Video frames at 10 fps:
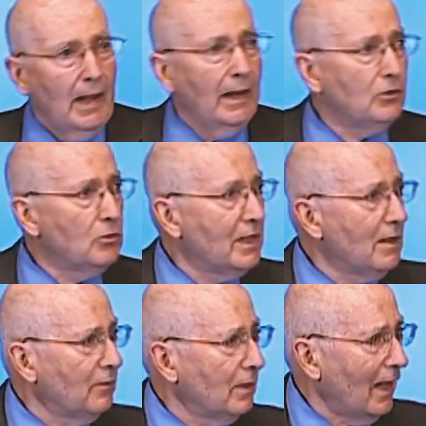and you
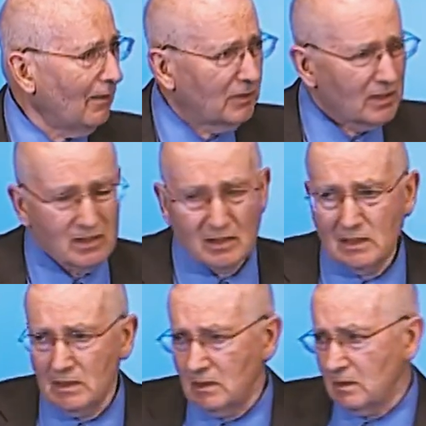even have to
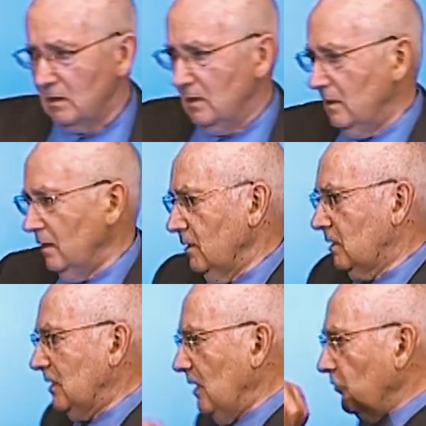
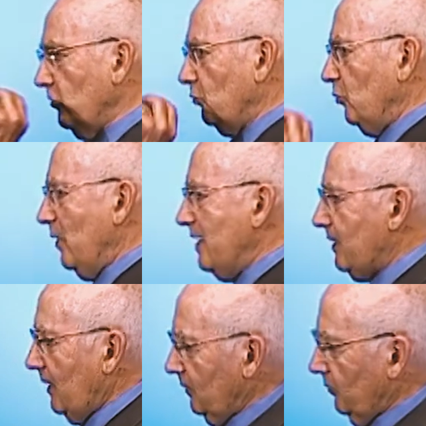sell your
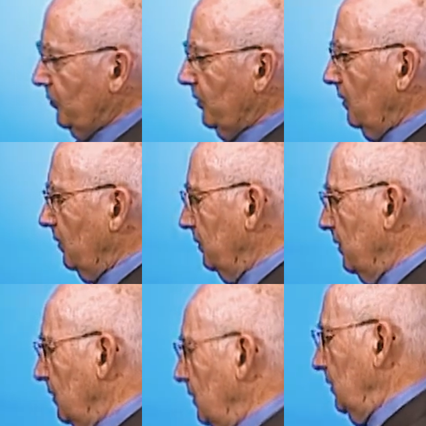retailers and
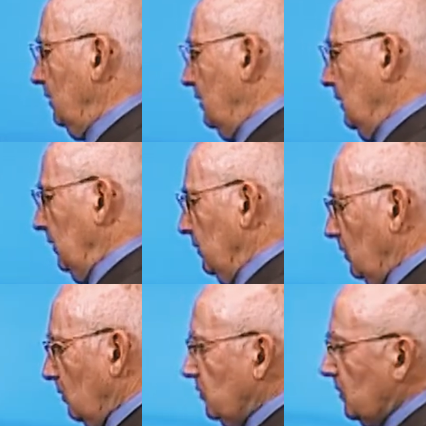your
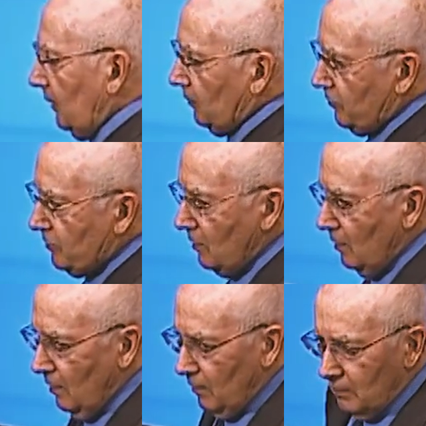wholesalers
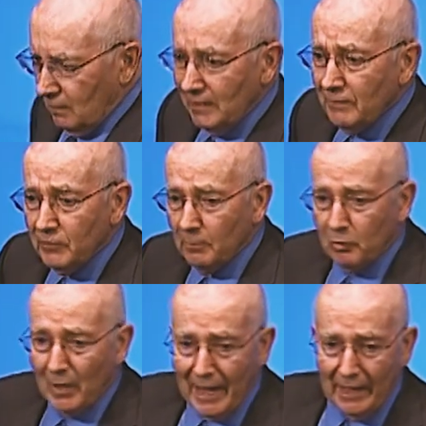to live the
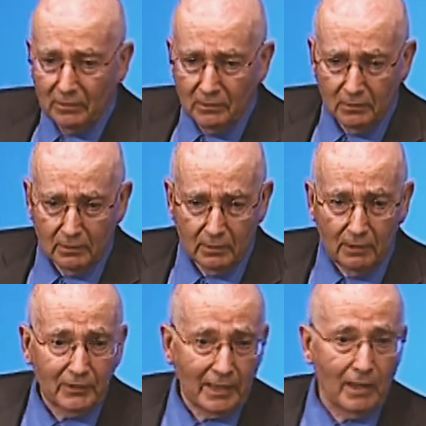brand
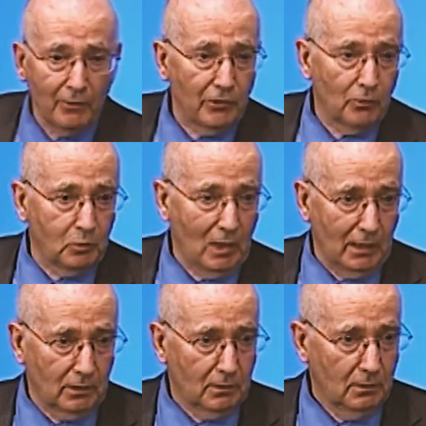if they carry your
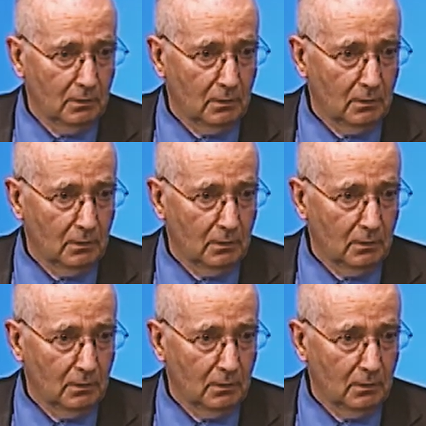product.